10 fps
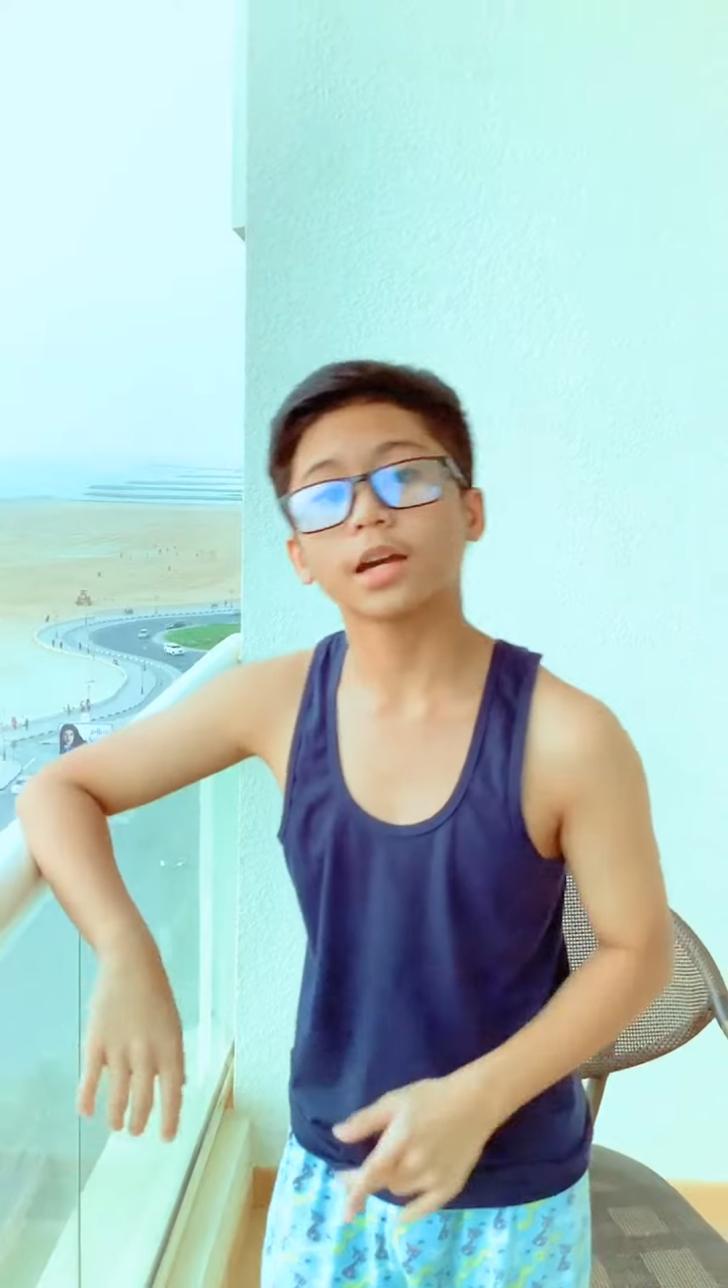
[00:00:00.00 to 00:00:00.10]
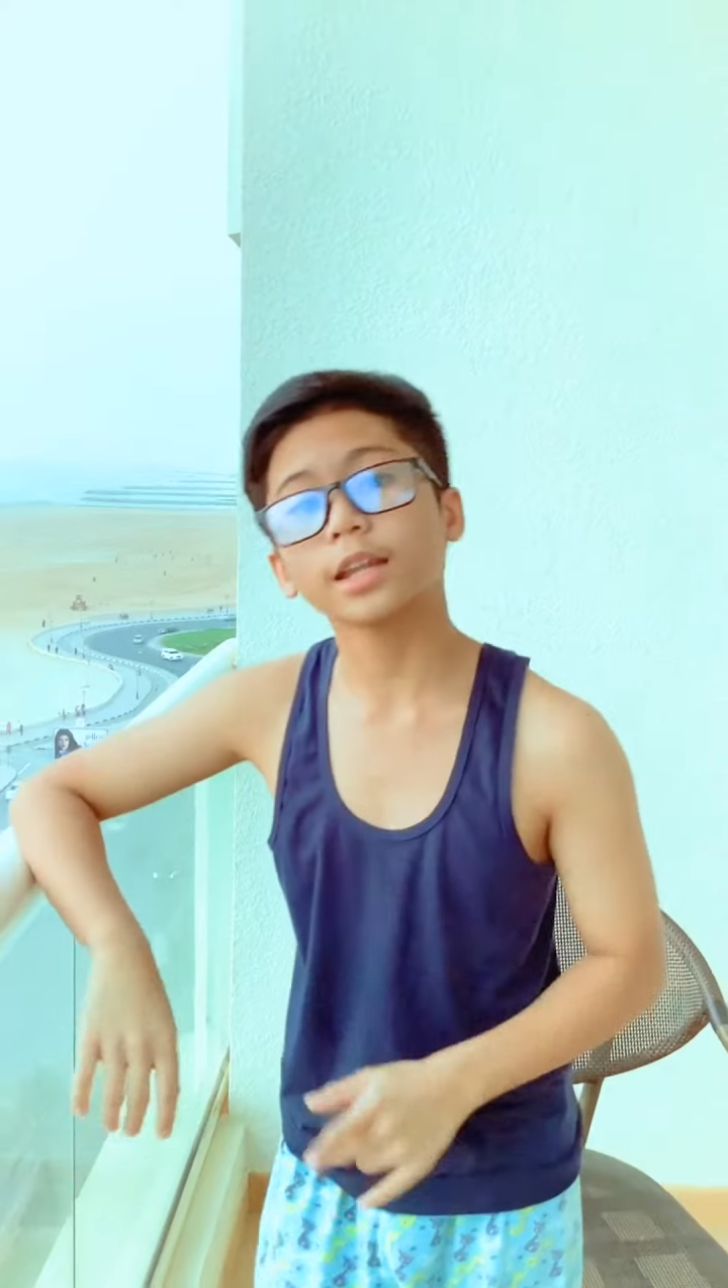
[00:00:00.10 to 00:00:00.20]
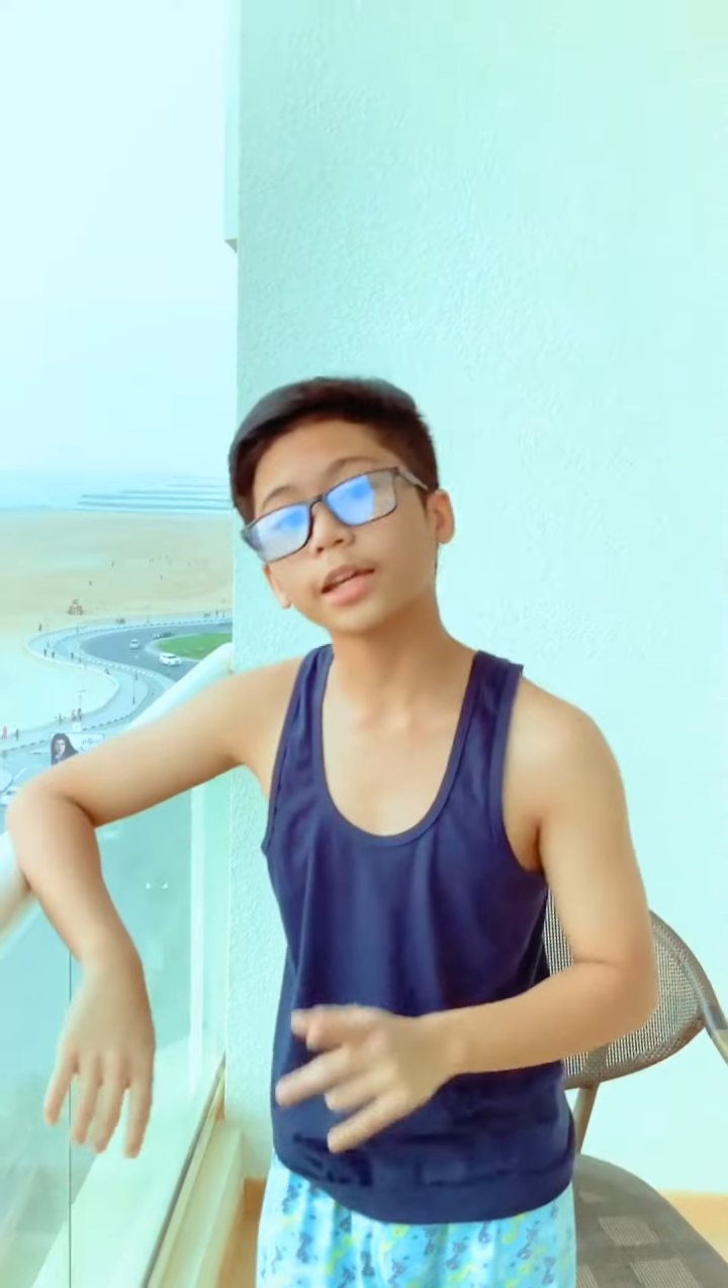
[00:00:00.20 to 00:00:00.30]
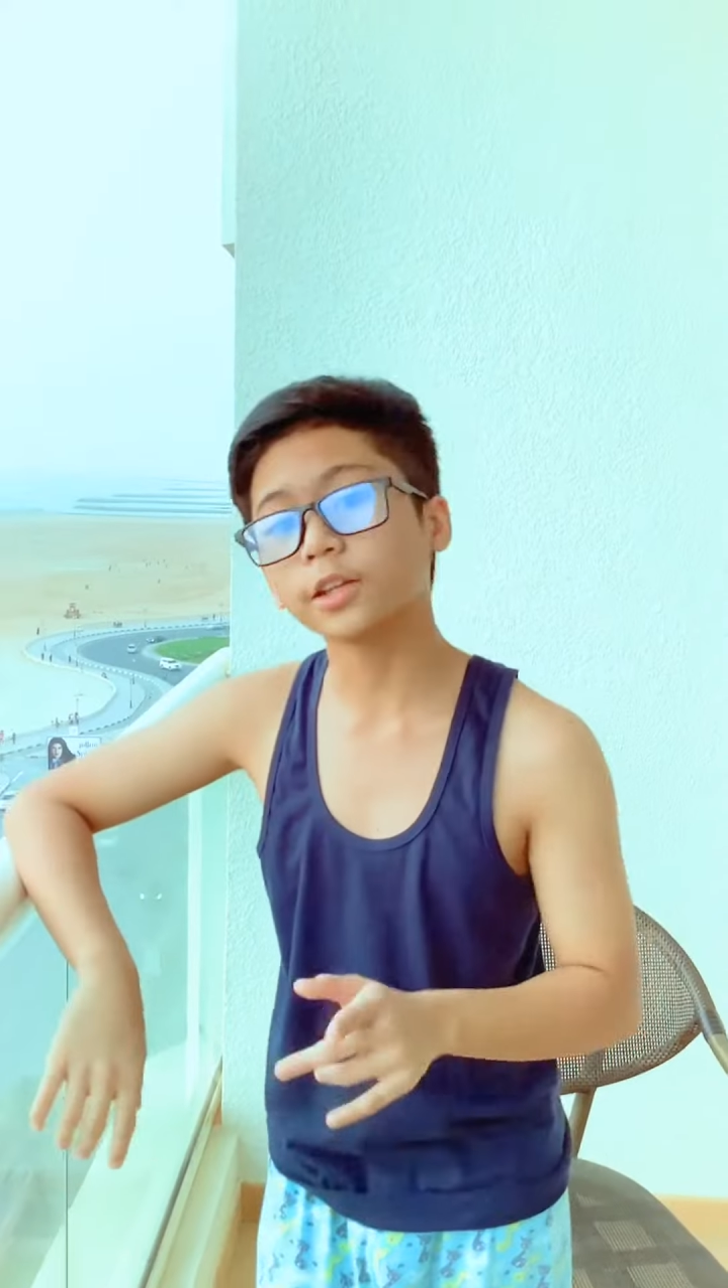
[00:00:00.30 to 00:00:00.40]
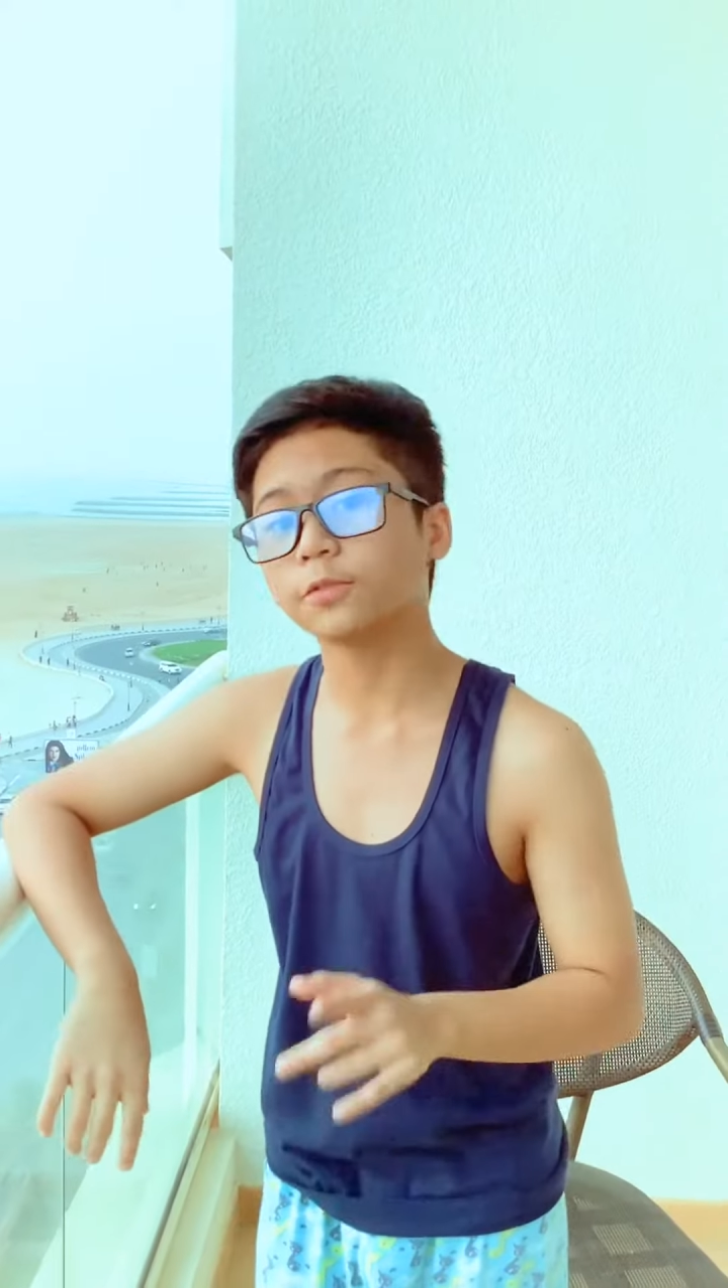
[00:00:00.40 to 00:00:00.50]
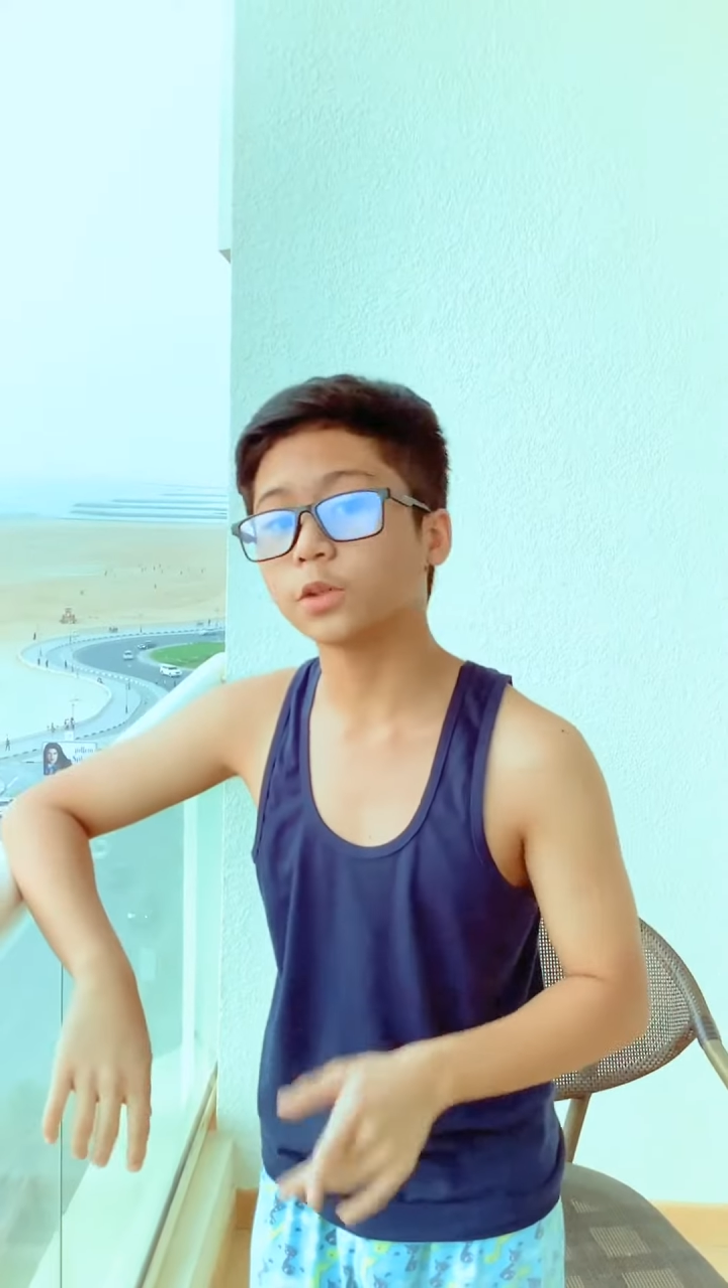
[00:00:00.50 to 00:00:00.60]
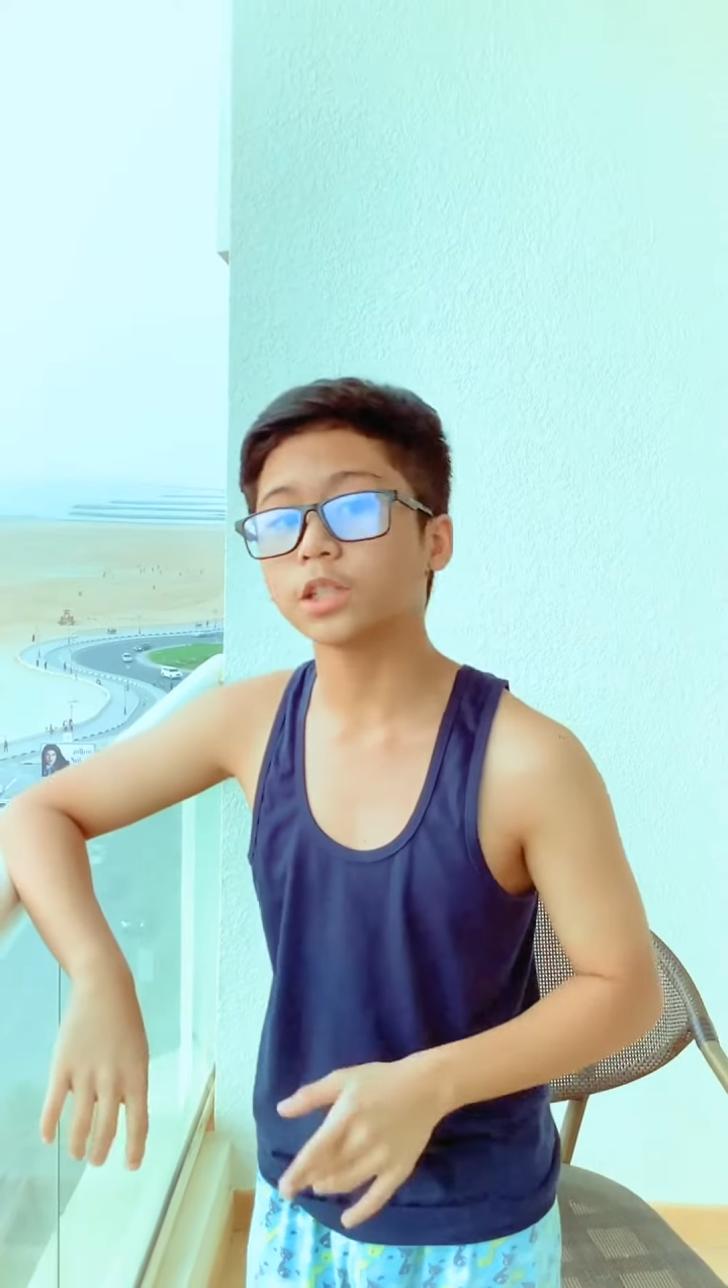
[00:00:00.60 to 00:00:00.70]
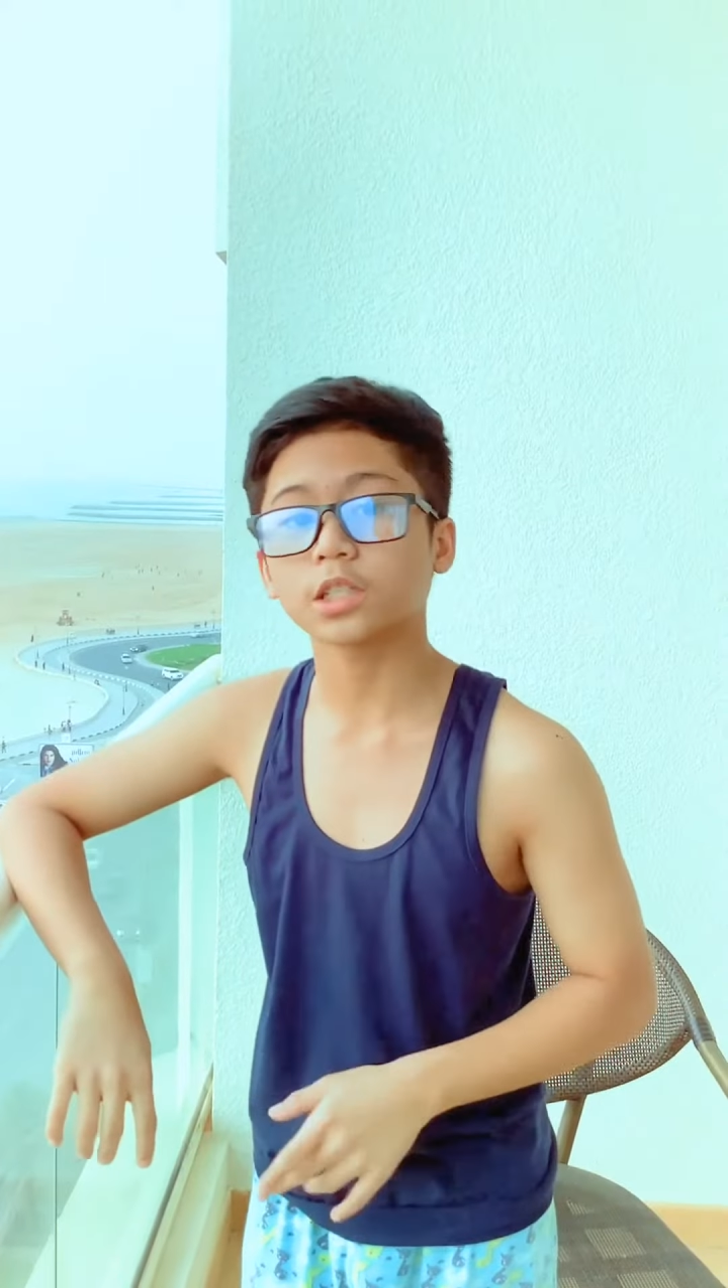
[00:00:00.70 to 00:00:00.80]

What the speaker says: I like the food there,